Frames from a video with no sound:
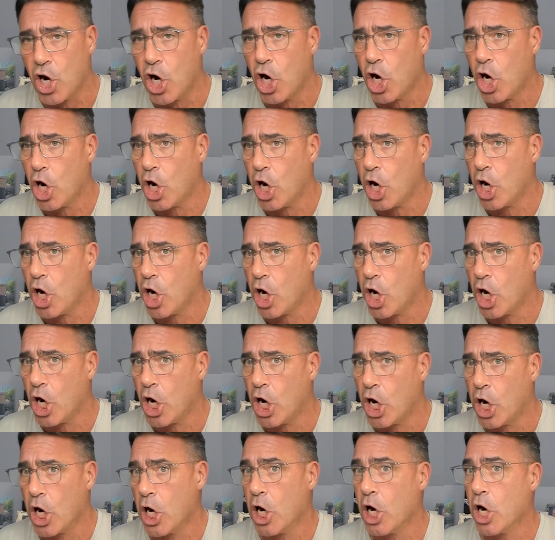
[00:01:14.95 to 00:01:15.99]

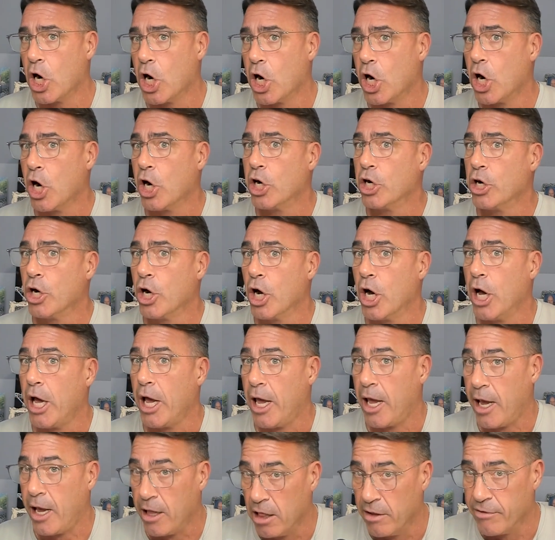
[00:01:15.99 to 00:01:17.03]
are a
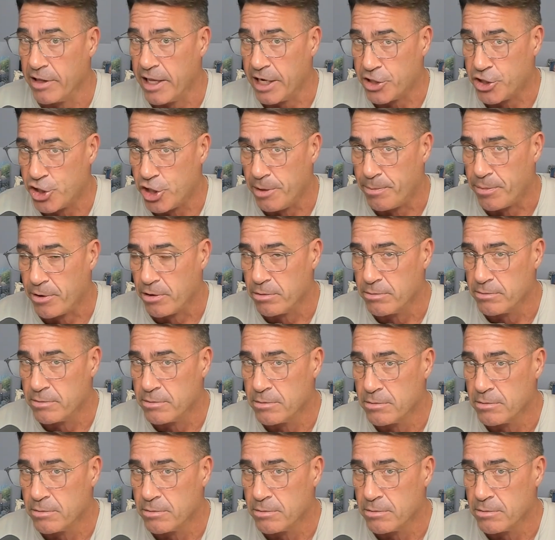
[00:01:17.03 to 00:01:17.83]
hell of a lot cheaper.